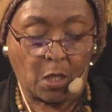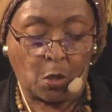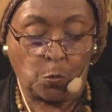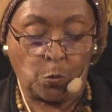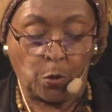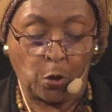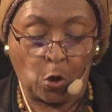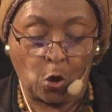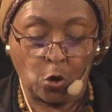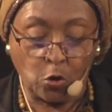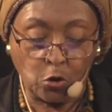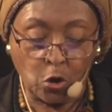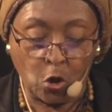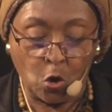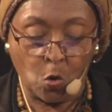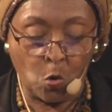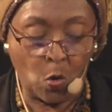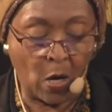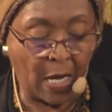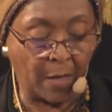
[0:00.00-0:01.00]
We all
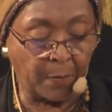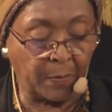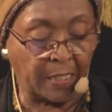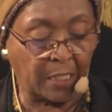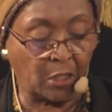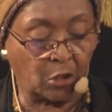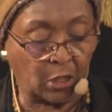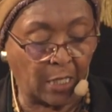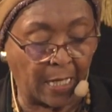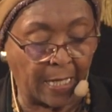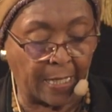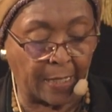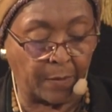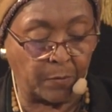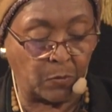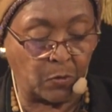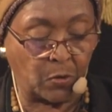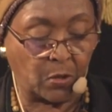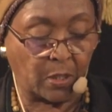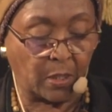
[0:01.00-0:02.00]
know how many
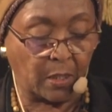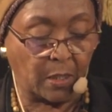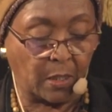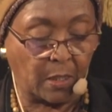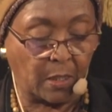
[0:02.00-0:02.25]
times